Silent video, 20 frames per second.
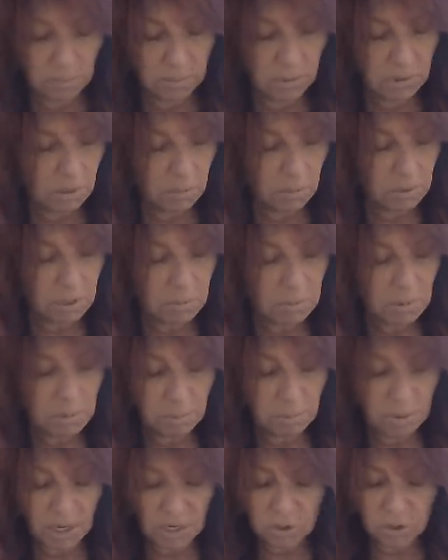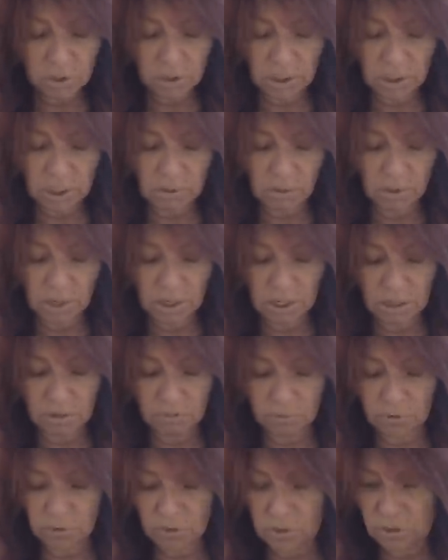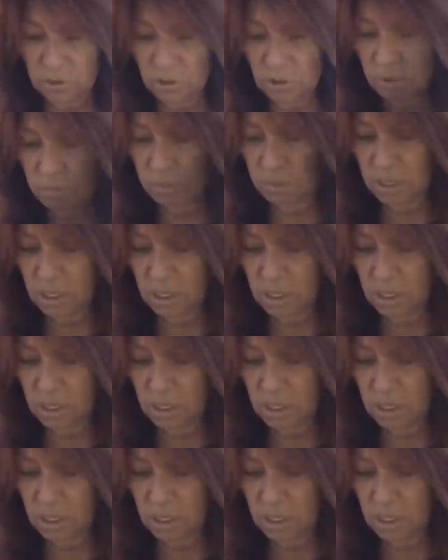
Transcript: but somebody's been patiently waiting for this new